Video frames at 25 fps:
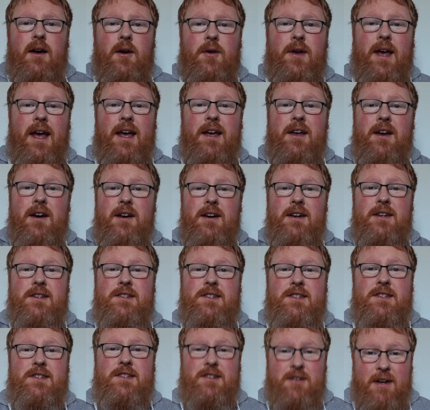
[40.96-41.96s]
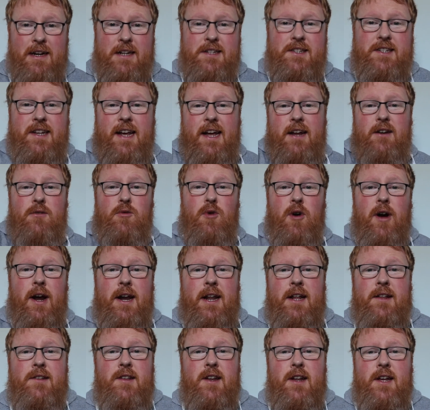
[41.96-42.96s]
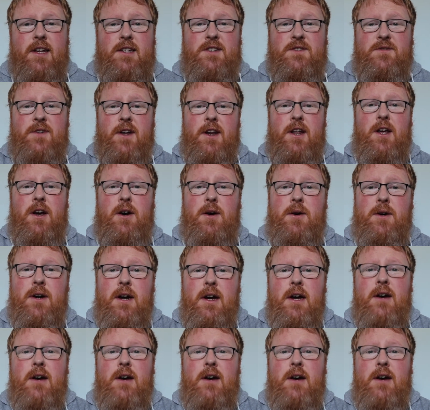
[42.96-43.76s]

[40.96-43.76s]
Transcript: Okay guys, so let's get right into this video.